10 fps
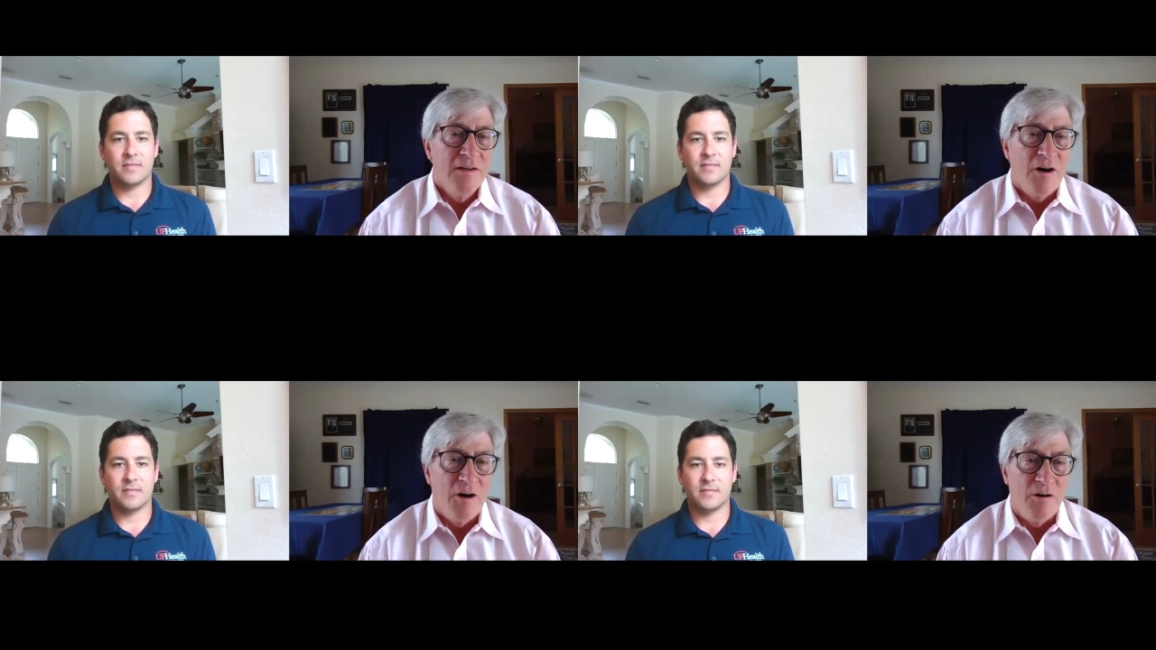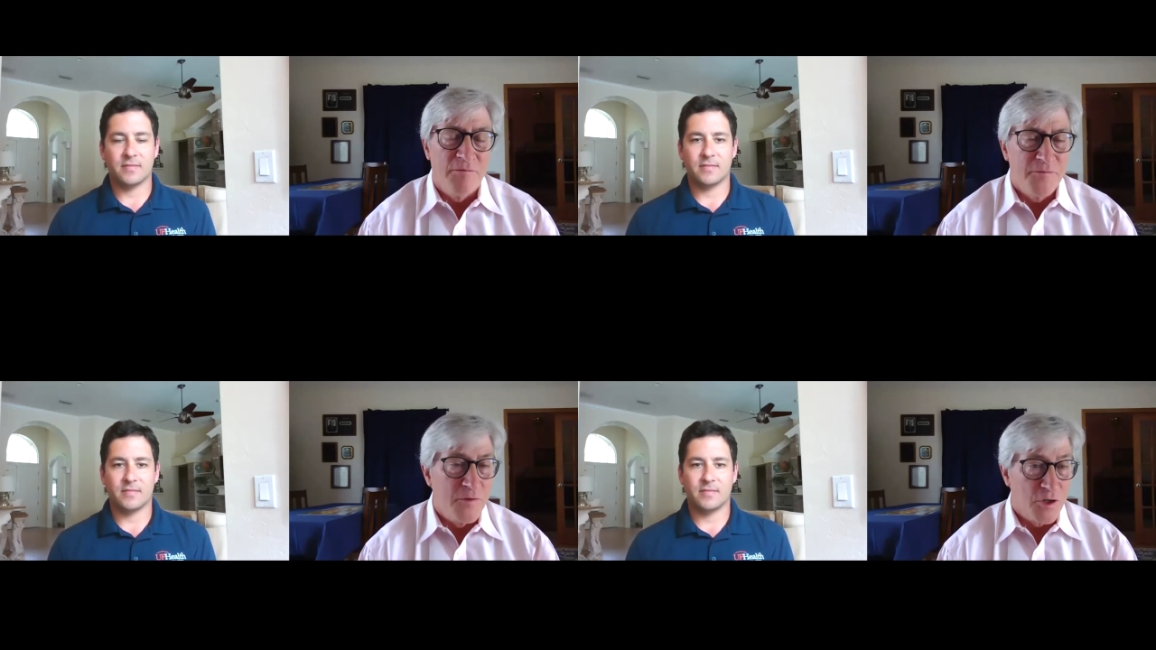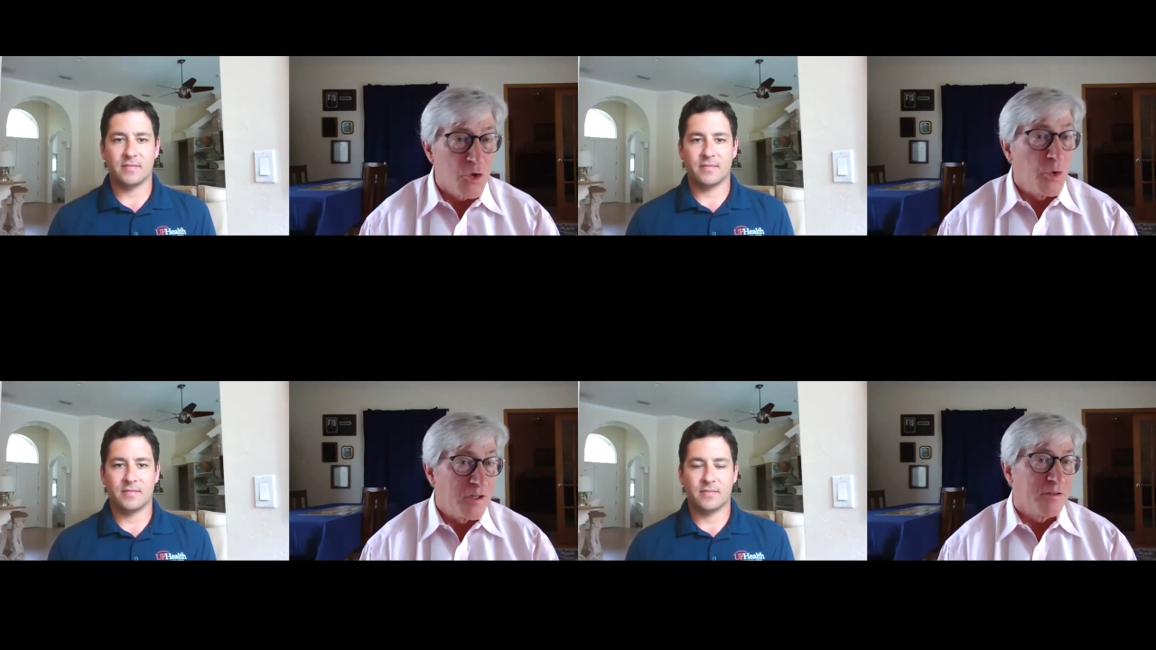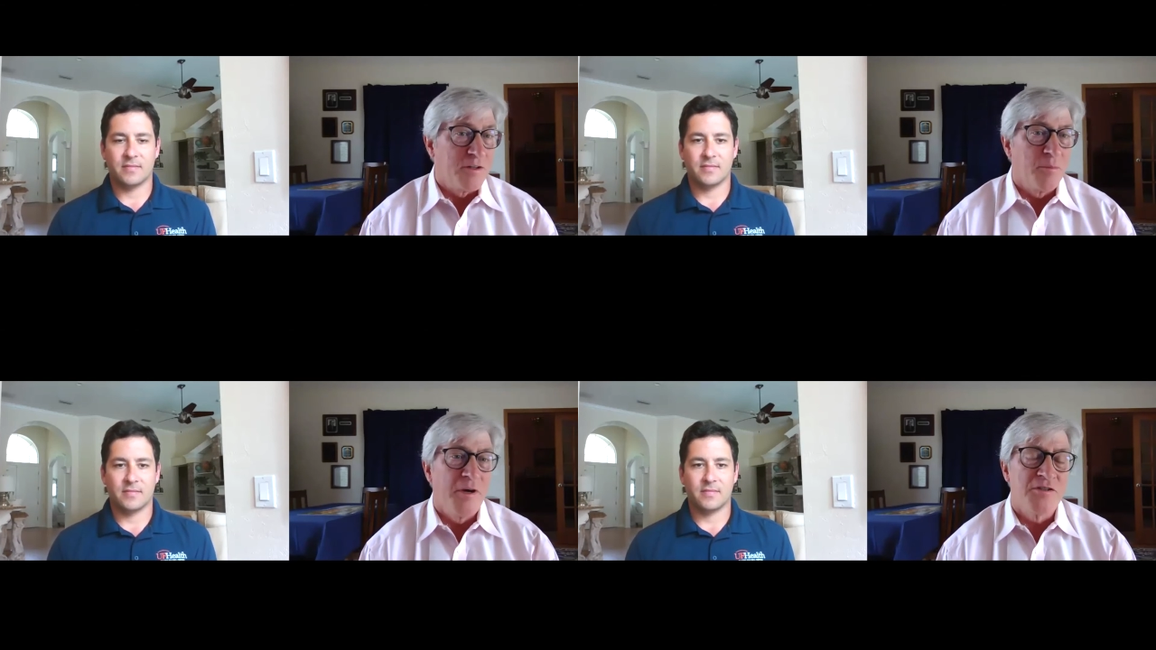Speaker 1: of the critically
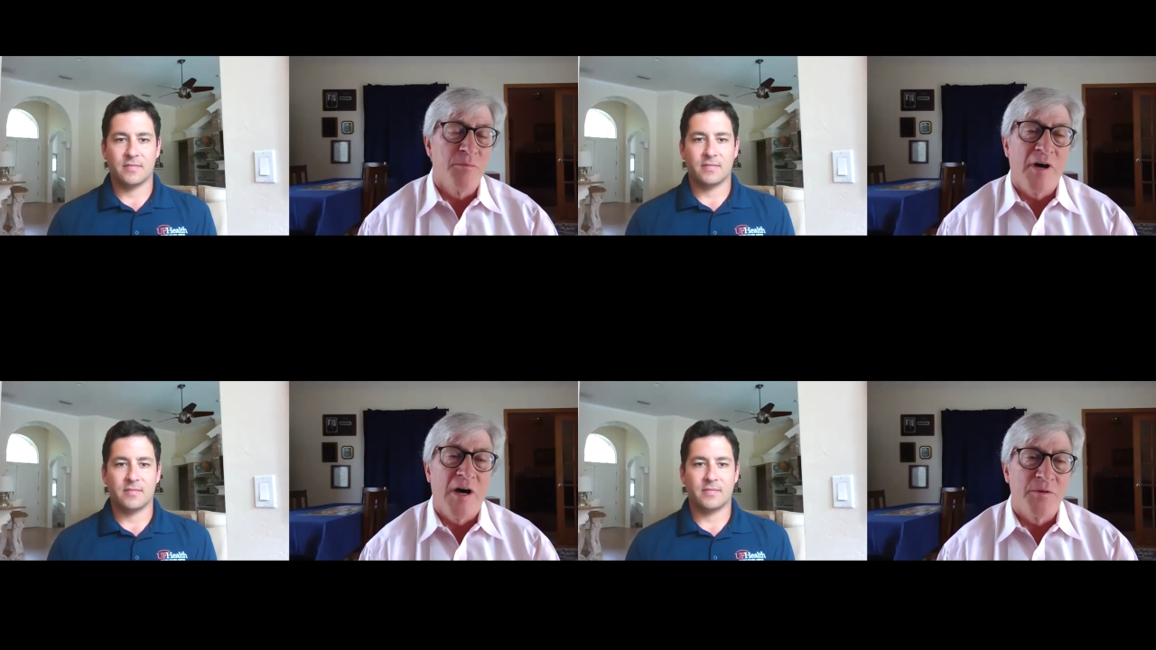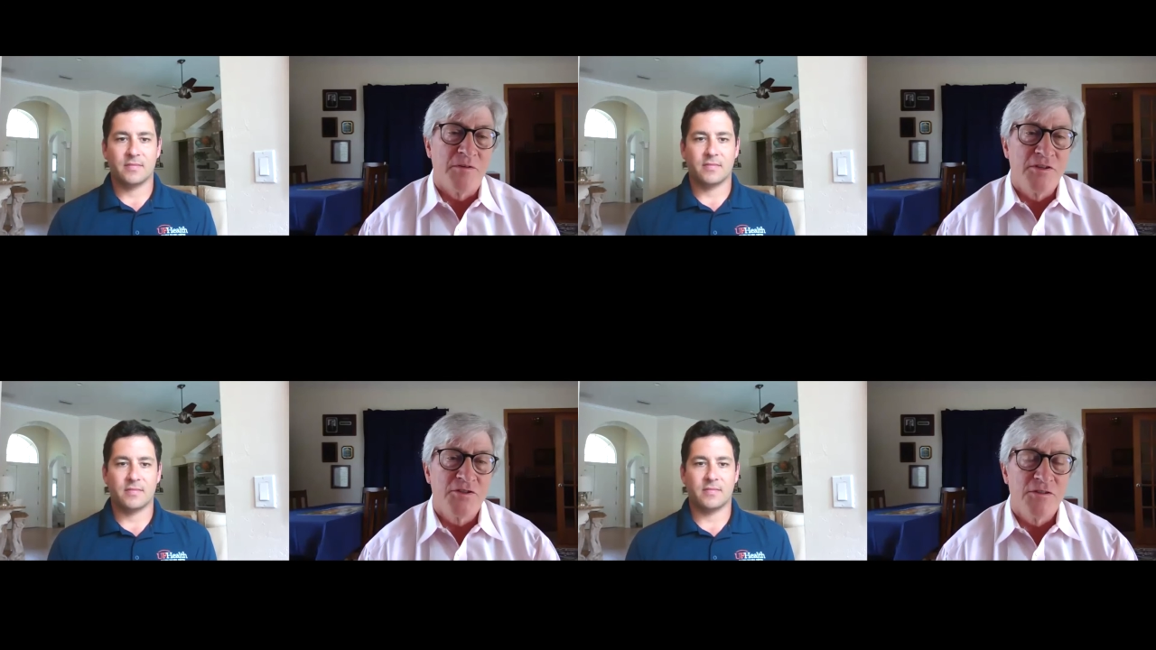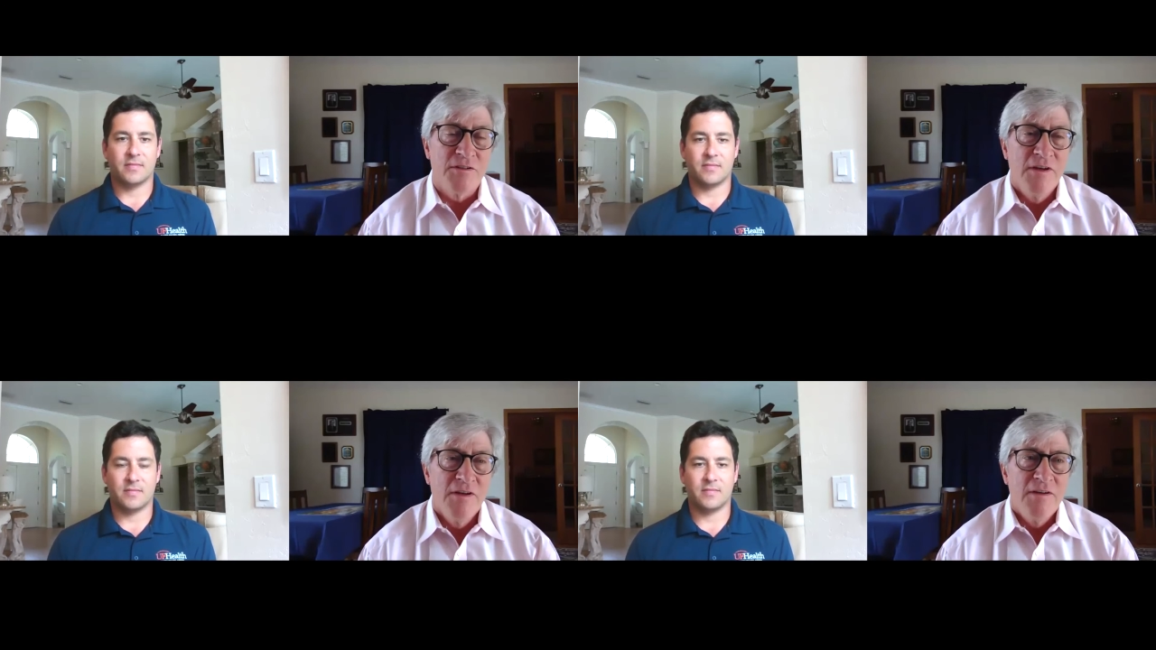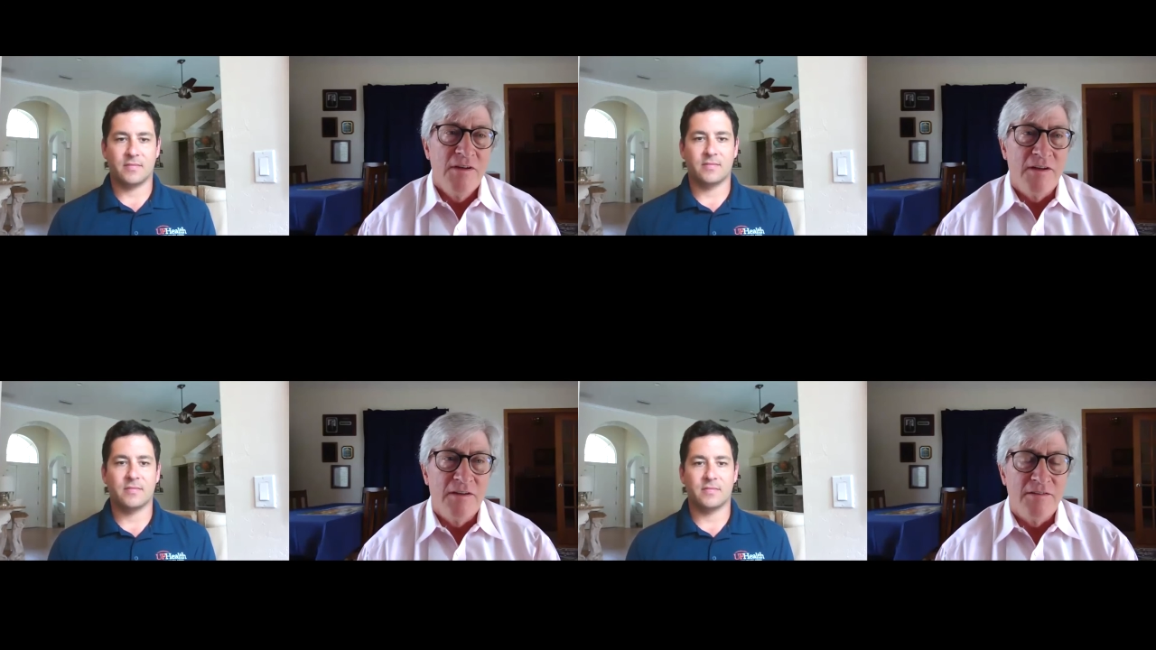ill patient population,
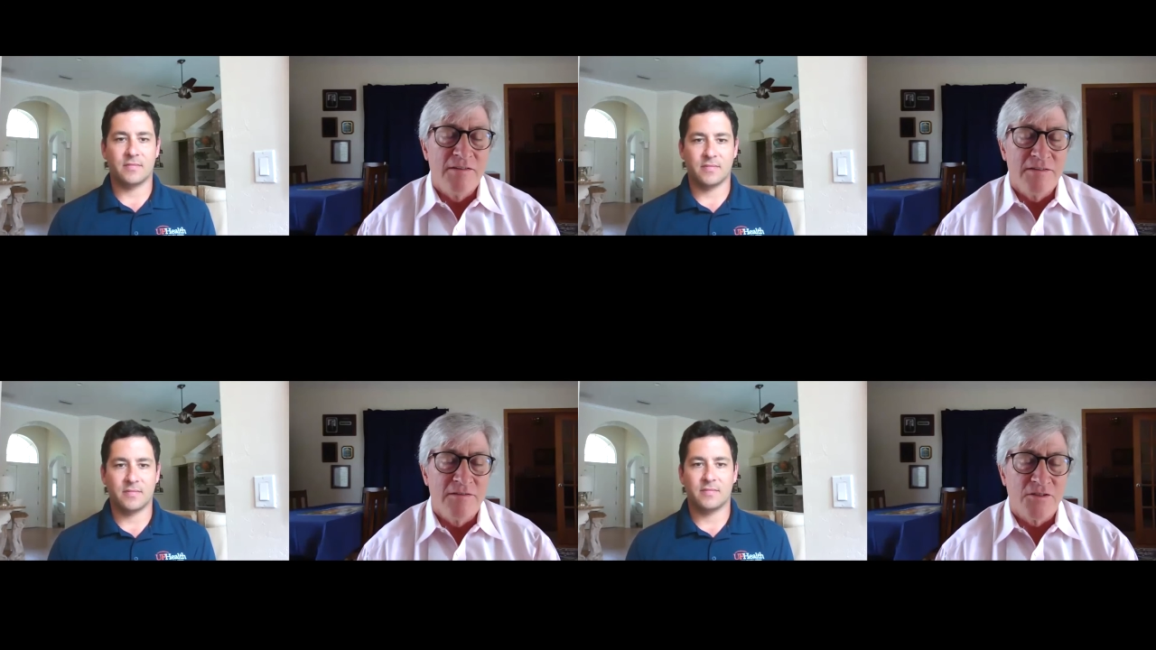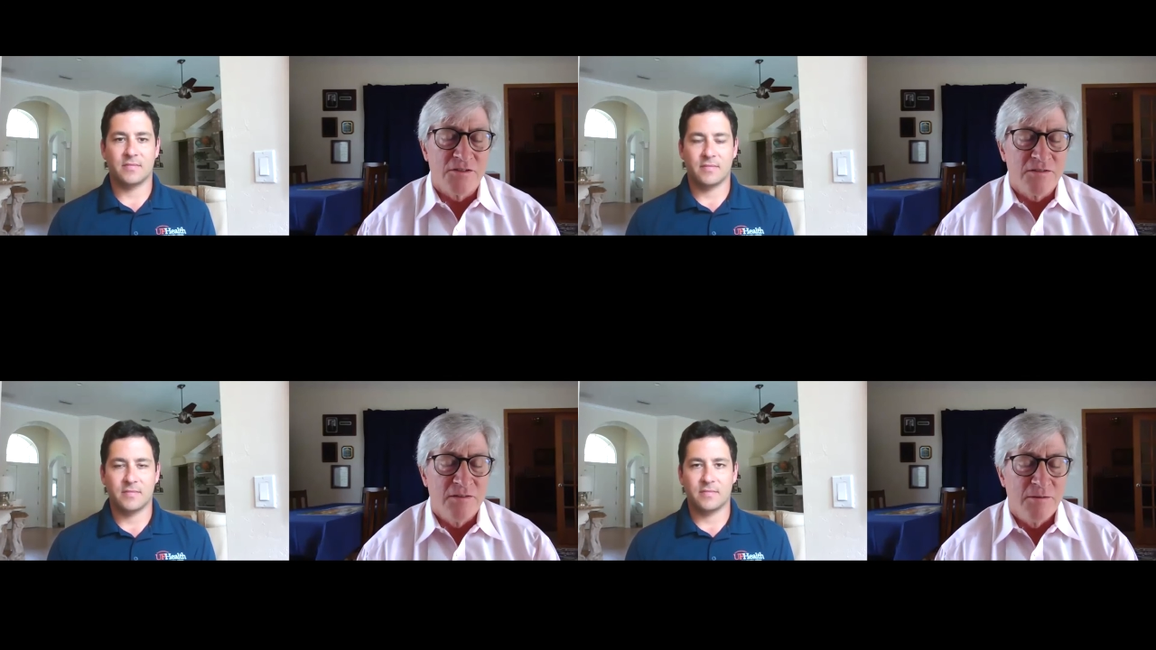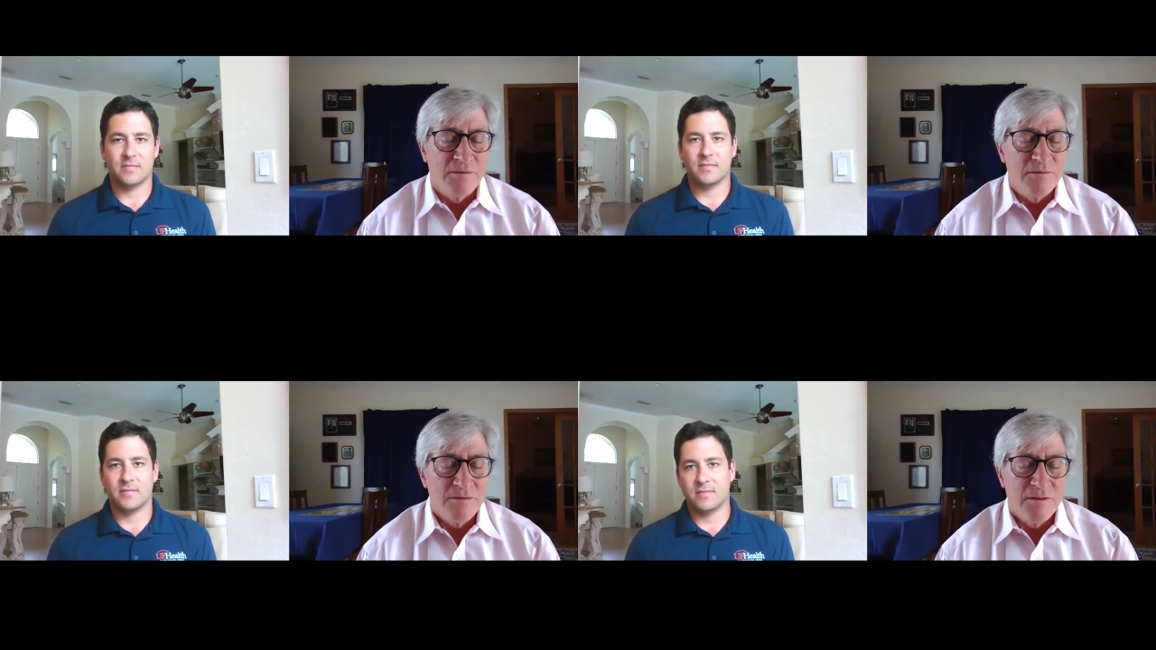and just, you know,